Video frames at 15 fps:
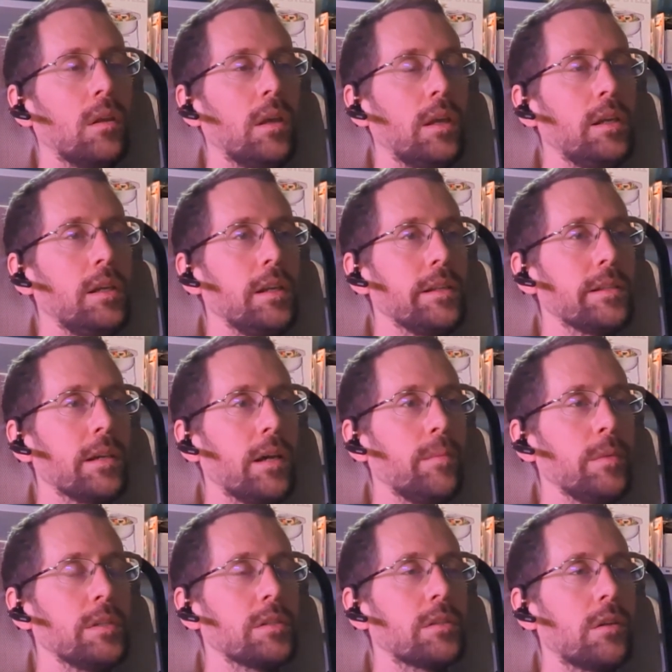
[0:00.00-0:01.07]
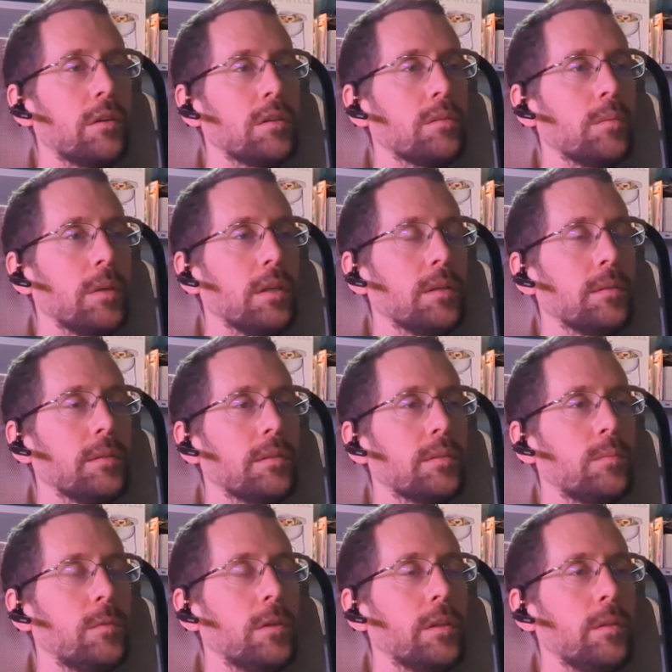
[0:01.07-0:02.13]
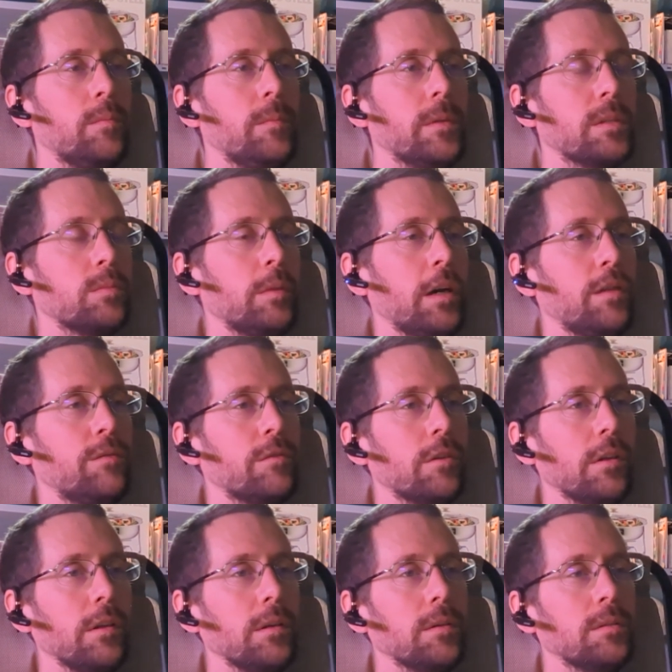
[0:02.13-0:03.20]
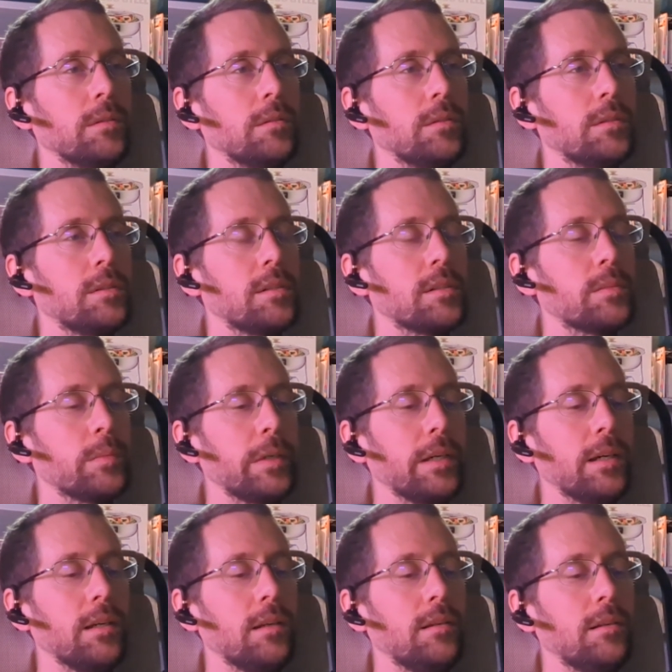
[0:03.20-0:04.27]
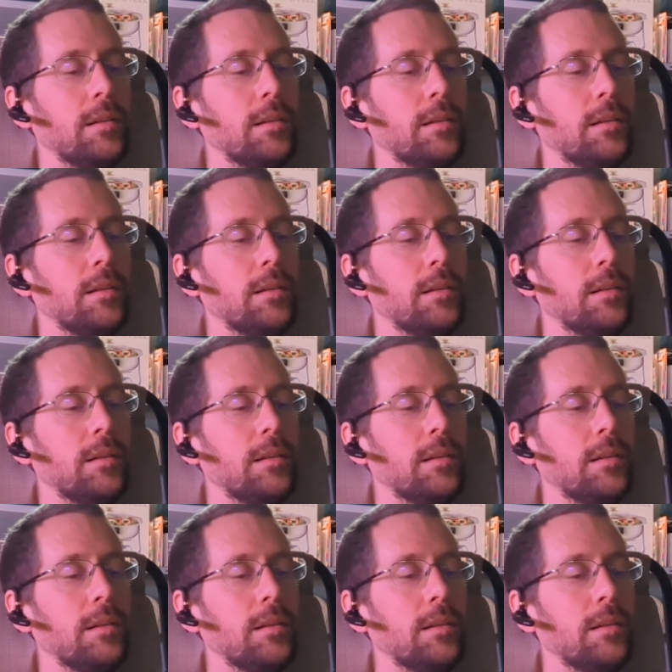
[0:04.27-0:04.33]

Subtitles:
at any time. It just hurts me. It's bad for you. It's just bad.